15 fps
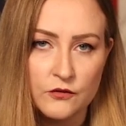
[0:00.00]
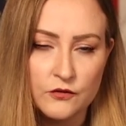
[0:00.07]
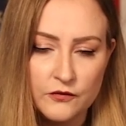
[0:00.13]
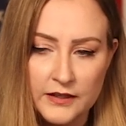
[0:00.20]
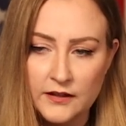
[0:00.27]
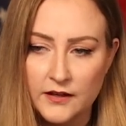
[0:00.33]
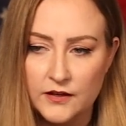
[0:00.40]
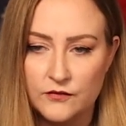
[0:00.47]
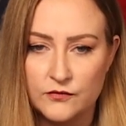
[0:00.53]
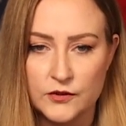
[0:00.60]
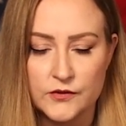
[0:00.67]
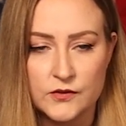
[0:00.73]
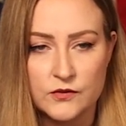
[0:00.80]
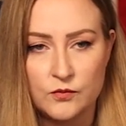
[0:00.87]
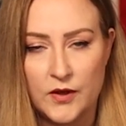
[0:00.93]
Finland
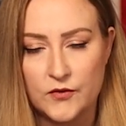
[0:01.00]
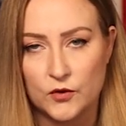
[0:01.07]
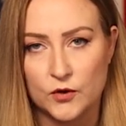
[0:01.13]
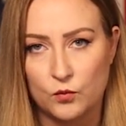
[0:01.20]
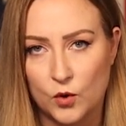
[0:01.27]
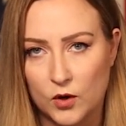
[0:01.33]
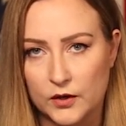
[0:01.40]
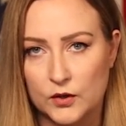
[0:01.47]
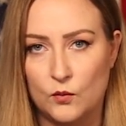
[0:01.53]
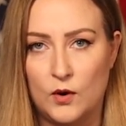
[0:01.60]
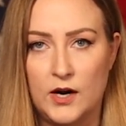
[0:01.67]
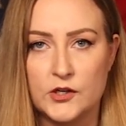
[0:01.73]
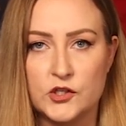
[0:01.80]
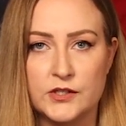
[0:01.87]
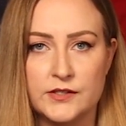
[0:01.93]
versus whether it would work in
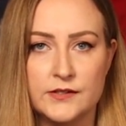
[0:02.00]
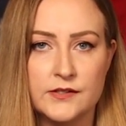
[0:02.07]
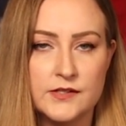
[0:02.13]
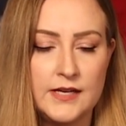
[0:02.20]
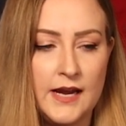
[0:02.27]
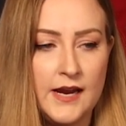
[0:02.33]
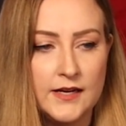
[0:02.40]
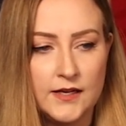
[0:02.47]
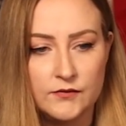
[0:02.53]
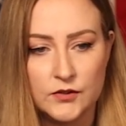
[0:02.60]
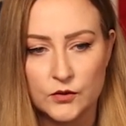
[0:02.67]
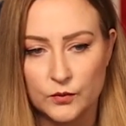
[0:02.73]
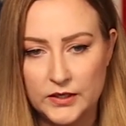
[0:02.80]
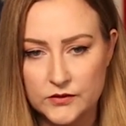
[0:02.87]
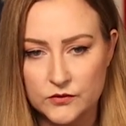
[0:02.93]
Washington State, given
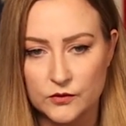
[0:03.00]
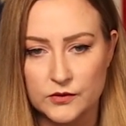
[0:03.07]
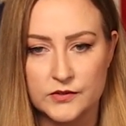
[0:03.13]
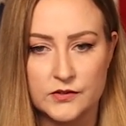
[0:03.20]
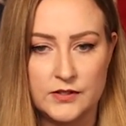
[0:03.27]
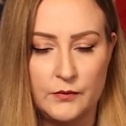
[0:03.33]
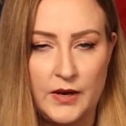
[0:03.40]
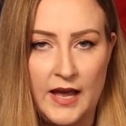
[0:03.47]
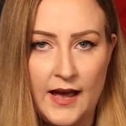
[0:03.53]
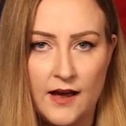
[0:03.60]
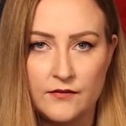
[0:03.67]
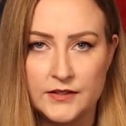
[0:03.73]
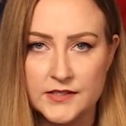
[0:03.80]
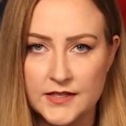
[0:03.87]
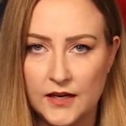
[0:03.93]
the resources that we
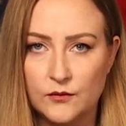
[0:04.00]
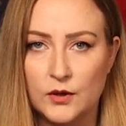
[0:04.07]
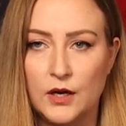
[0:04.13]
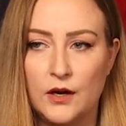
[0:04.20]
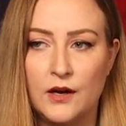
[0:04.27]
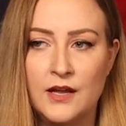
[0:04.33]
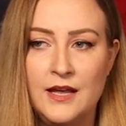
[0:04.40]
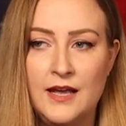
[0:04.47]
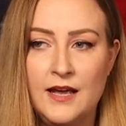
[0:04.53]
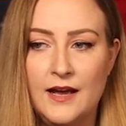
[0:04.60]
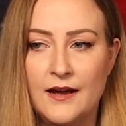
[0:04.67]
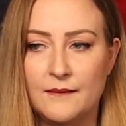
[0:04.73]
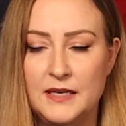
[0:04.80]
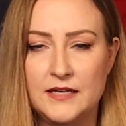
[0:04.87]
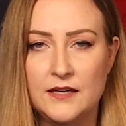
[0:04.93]
have, et cetera.
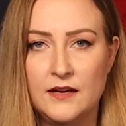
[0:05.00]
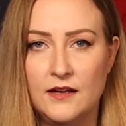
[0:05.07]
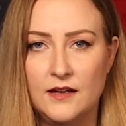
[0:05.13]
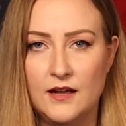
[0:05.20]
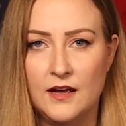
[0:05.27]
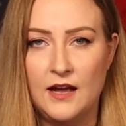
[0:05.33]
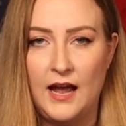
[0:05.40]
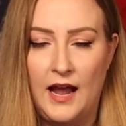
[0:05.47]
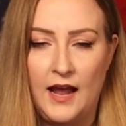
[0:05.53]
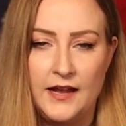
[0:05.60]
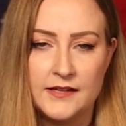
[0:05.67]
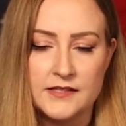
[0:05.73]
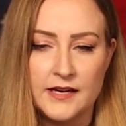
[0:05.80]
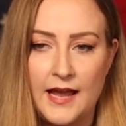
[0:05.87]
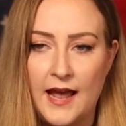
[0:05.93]
I mean,
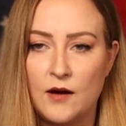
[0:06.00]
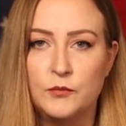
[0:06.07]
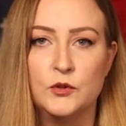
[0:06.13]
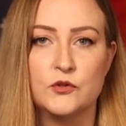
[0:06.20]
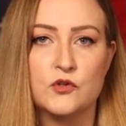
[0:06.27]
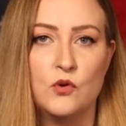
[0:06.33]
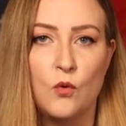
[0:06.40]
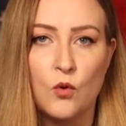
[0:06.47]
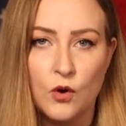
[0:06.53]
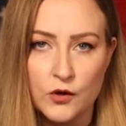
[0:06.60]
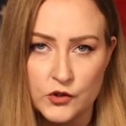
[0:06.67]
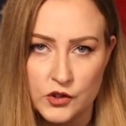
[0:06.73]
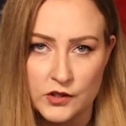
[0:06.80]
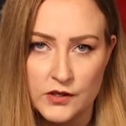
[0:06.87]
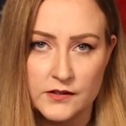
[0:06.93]
it's like apples to
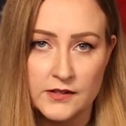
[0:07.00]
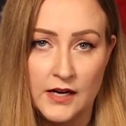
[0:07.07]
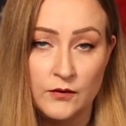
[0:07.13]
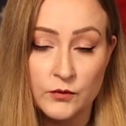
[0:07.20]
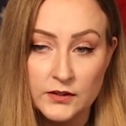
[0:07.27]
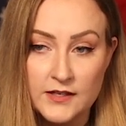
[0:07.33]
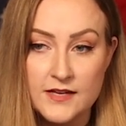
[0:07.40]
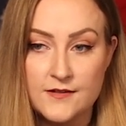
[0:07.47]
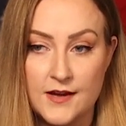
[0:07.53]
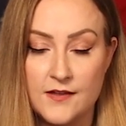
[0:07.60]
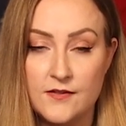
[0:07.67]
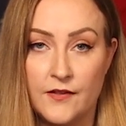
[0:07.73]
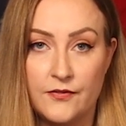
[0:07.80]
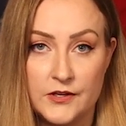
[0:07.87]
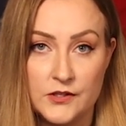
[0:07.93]
oranges. I really
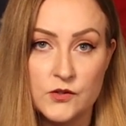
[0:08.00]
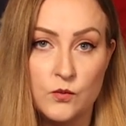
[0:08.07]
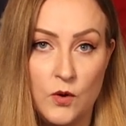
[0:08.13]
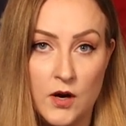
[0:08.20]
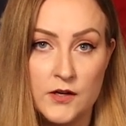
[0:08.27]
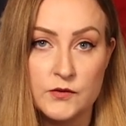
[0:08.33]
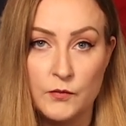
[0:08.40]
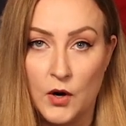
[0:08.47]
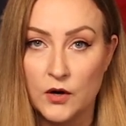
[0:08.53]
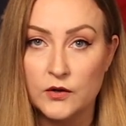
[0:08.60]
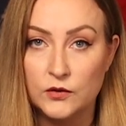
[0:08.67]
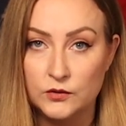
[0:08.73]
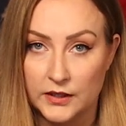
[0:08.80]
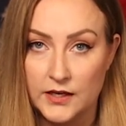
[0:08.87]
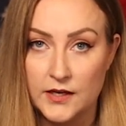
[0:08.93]
think that this was Mark
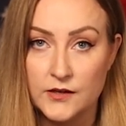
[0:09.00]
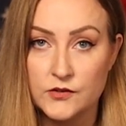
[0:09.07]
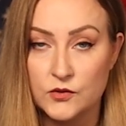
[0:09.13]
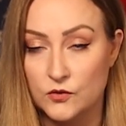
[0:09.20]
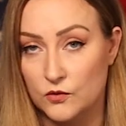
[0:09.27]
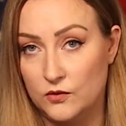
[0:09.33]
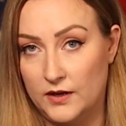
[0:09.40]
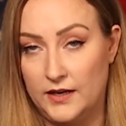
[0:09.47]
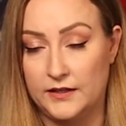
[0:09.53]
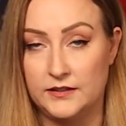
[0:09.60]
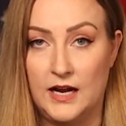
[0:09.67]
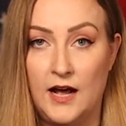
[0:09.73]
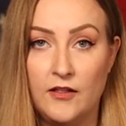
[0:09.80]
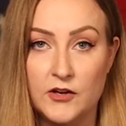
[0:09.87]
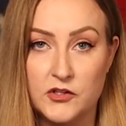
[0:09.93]
Olias who
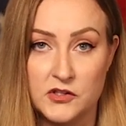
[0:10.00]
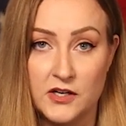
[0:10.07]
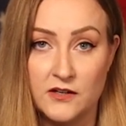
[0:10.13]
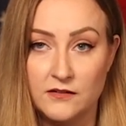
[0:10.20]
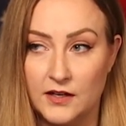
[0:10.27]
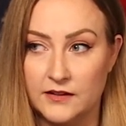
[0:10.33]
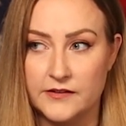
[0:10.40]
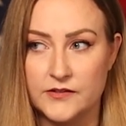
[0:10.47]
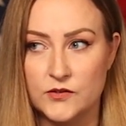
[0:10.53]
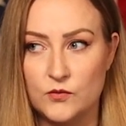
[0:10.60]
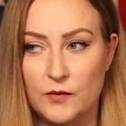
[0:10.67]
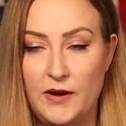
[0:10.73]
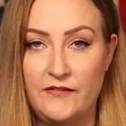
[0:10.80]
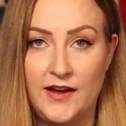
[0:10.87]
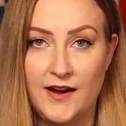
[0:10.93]
acknowledged there, like, this is
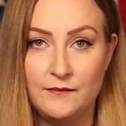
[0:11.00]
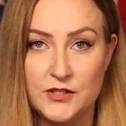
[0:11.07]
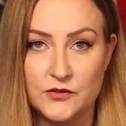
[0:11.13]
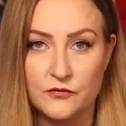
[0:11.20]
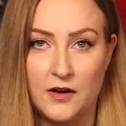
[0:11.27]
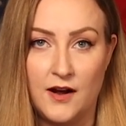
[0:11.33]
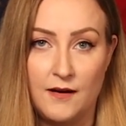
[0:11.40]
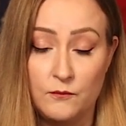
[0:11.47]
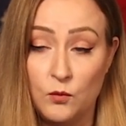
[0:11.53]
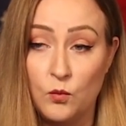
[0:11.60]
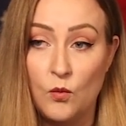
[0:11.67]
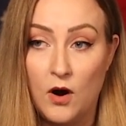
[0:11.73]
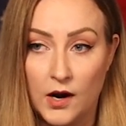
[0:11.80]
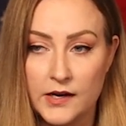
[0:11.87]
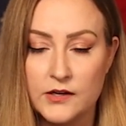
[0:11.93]
where my family's from,
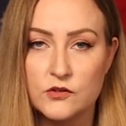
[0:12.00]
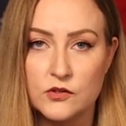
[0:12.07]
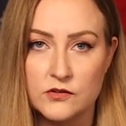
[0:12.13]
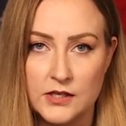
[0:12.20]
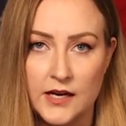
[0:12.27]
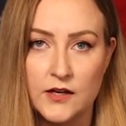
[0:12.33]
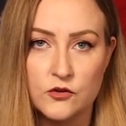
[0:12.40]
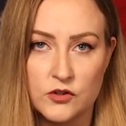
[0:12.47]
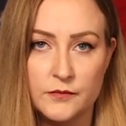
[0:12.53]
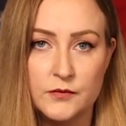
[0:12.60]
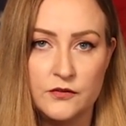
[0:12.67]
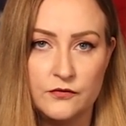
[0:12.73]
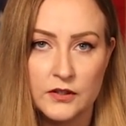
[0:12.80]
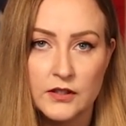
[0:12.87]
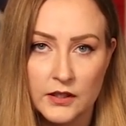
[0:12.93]
wanting to take a trip
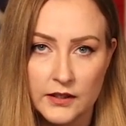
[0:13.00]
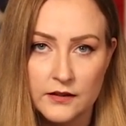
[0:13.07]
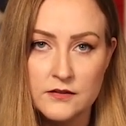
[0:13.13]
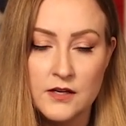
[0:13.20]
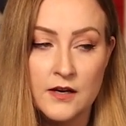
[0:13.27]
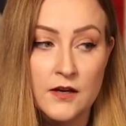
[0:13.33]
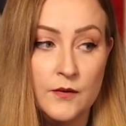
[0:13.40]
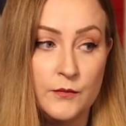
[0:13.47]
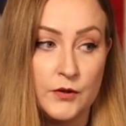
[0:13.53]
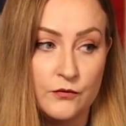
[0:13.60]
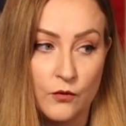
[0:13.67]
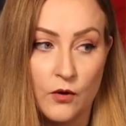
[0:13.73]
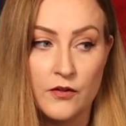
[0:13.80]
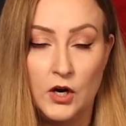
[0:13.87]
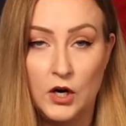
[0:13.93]
to Finland
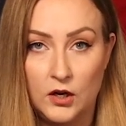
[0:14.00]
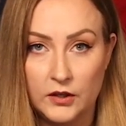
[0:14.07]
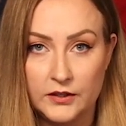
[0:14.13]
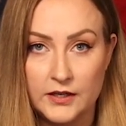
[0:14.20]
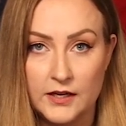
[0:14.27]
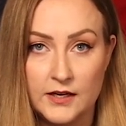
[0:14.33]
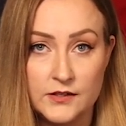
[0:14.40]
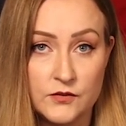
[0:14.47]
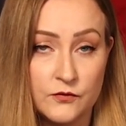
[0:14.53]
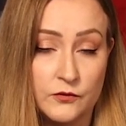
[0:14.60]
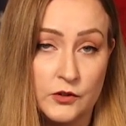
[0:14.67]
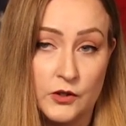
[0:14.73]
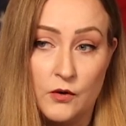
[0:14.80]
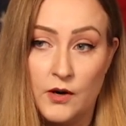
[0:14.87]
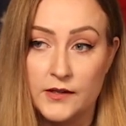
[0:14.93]
before the holidays
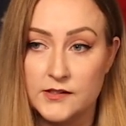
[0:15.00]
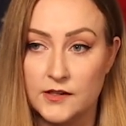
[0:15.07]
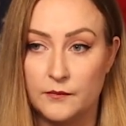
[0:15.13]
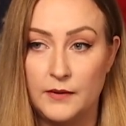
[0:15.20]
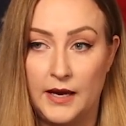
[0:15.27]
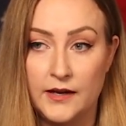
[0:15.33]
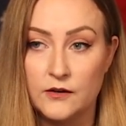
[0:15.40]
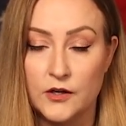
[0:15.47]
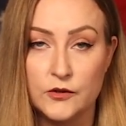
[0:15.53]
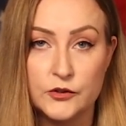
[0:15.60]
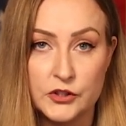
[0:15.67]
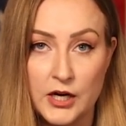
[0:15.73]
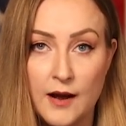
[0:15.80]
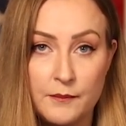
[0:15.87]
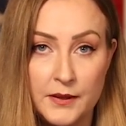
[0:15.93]
to go on some, I don't know,
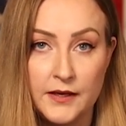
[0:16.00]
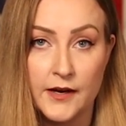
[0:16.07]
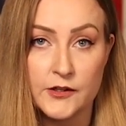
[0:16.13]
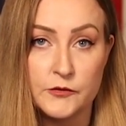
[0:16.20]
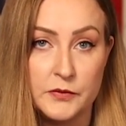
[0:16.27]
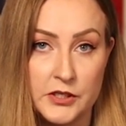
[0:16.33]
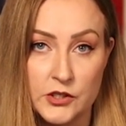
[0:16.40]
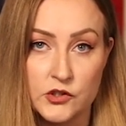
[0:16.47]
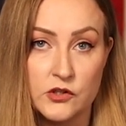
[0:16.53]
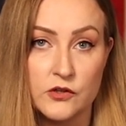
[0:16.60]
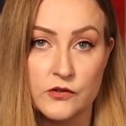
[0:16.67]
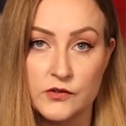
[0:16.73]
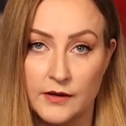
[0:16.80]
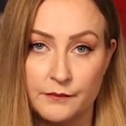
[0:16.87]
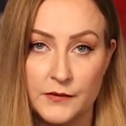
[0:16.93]
shopping expedition
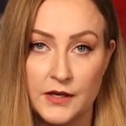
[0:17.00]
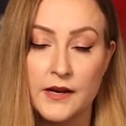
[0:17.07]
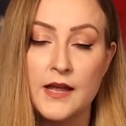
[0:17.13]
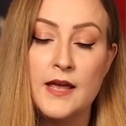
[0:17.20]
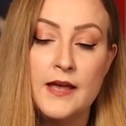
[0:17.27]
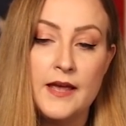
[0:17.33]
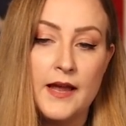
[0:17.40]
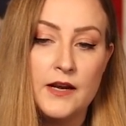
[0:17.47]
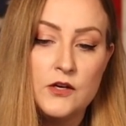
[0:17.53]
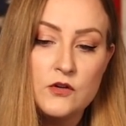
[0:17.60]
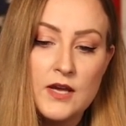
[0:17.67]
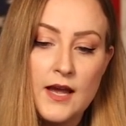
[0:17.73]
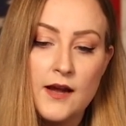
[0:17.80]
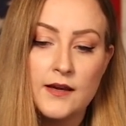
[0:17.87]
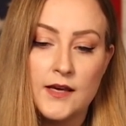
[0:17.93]
or something. And you
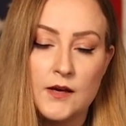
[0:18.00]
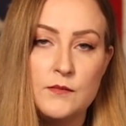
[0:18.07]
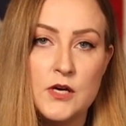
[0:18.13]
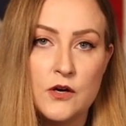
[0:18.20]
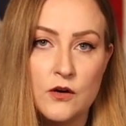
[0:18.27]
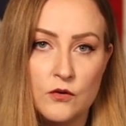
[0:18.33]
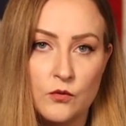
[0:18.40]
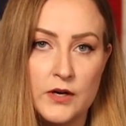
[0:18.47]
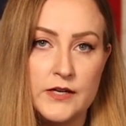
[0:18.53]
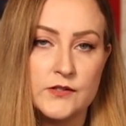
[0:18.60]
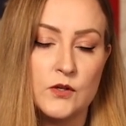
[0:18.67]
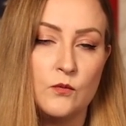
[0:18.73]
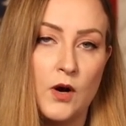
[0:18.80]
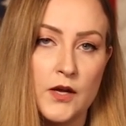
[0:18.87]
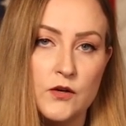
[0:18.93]
can't give me a good
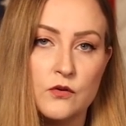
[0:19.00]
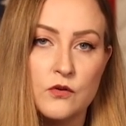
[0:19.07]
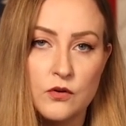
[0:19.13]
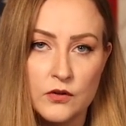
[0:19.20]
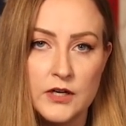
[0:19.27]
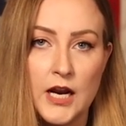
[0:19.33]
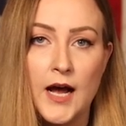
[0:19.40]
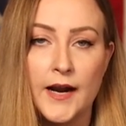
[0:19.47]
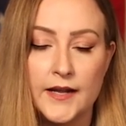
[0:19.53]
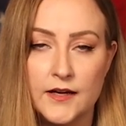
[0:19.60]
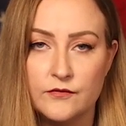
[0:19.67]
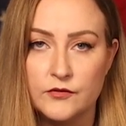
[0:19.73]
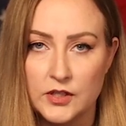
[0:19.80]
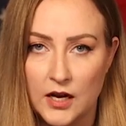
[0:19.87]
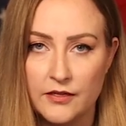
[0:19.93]
reason why you could not
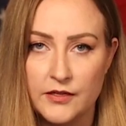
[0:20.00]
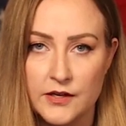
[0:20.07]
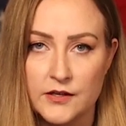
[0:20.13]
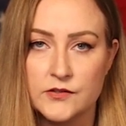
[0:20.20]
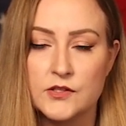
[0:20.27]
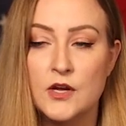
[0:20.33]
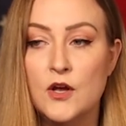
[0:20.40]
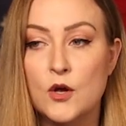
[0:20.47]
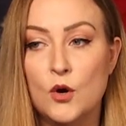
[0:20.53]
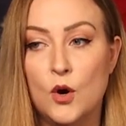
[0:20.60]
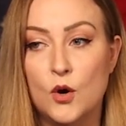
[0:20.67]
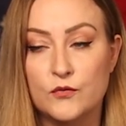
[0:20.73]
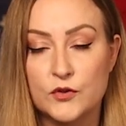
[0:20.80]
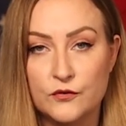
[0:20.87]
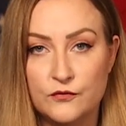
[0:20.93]
have done this
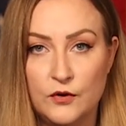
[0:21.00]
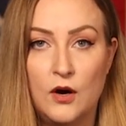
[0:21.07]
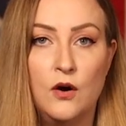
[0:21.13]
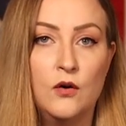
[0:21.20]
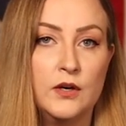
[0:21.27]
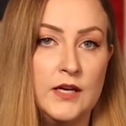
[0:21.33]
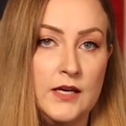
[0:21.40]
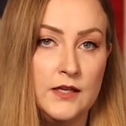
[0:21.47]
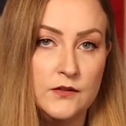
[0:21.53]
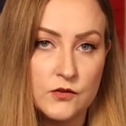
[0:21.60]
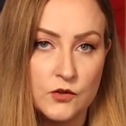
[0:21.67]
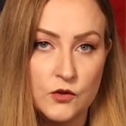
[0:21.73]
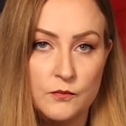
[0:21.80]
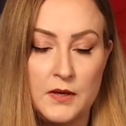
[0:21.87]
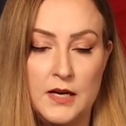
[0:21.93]
over the phone, in
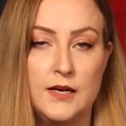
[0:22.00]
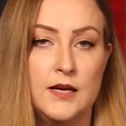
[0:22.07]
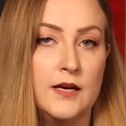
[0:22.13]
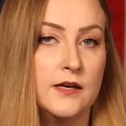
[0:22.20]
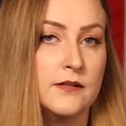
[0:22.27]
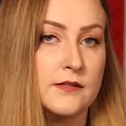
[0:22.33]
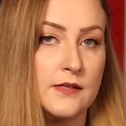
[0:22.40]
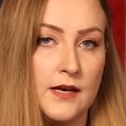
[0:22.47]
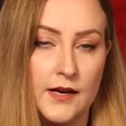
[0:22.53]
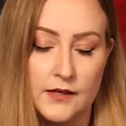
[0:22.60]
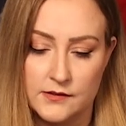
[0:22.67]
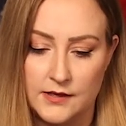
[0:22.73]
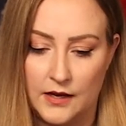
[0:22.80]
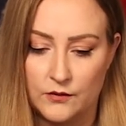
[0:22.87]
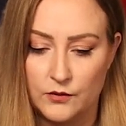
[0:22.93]
Zoom meetings,
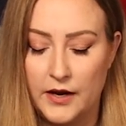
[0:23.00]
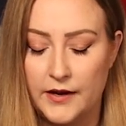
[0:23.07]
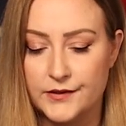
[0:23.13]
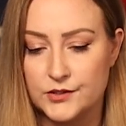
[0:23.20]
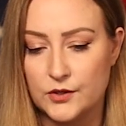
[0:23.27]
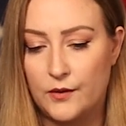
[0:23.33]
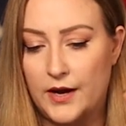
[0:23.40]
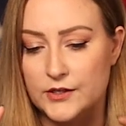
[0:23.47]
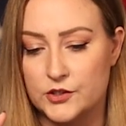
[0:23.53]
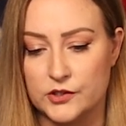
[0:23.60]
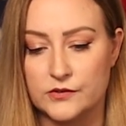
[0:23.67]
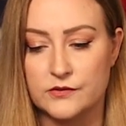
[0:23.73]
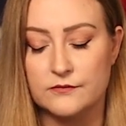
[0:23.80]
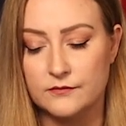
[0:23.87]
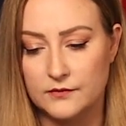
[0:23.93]
et cetera. And so I
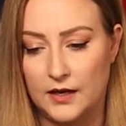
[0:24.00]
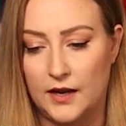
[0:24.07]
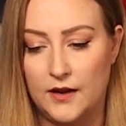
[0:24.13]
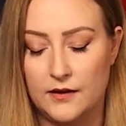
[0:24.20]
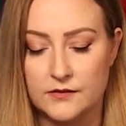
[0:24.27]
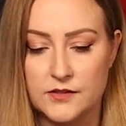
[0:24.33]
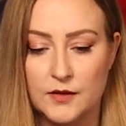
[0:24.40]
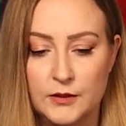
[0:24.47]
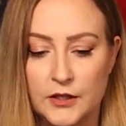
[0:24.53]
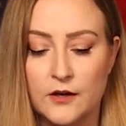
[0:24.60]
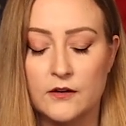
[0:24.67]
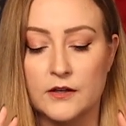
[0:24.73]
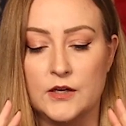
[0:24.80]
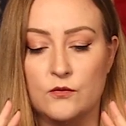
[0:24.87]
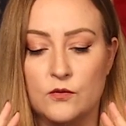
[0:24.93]

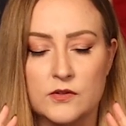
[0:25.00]
summarily